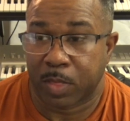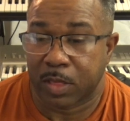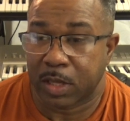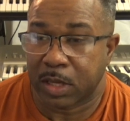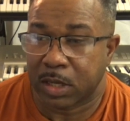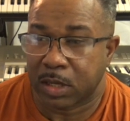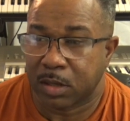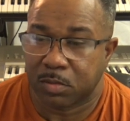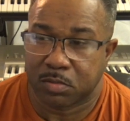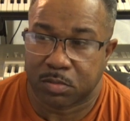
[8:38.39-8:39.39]

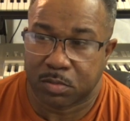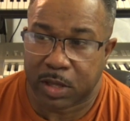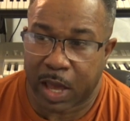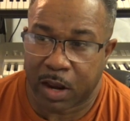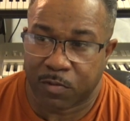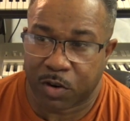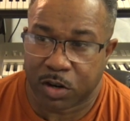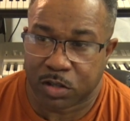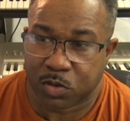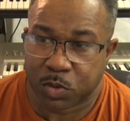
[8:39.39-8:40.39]
The Canon
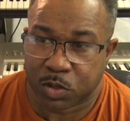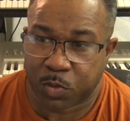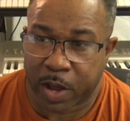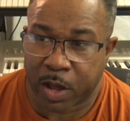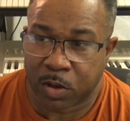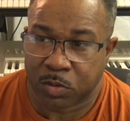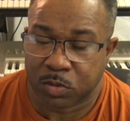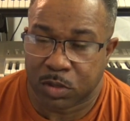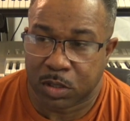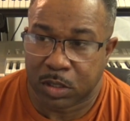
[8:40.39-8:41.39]
version was
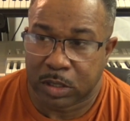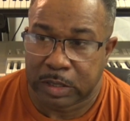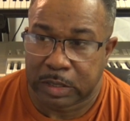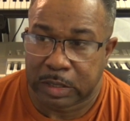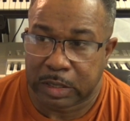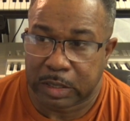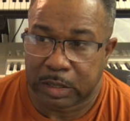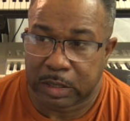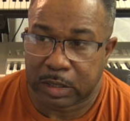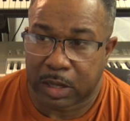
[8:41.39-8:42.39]
around,
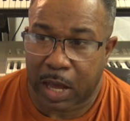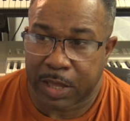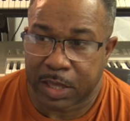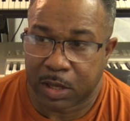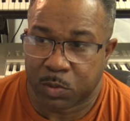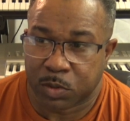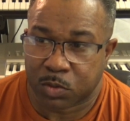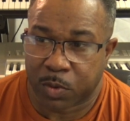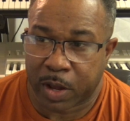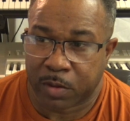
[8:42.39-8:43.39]
I think it was
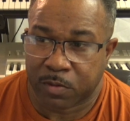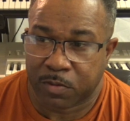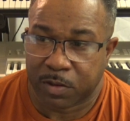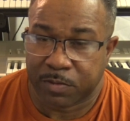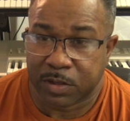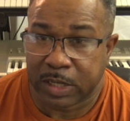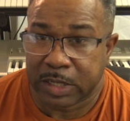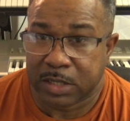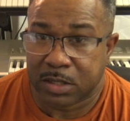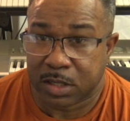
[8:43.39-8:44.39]
around
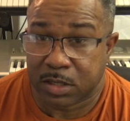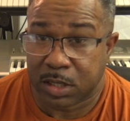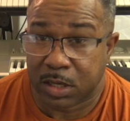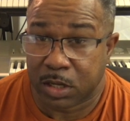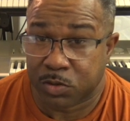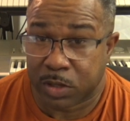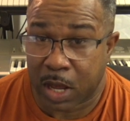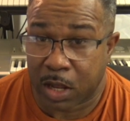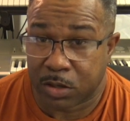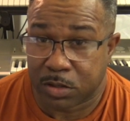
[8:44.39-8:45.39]

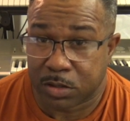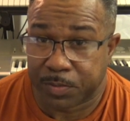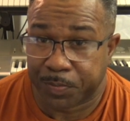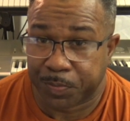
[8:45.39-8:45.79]
$1,600.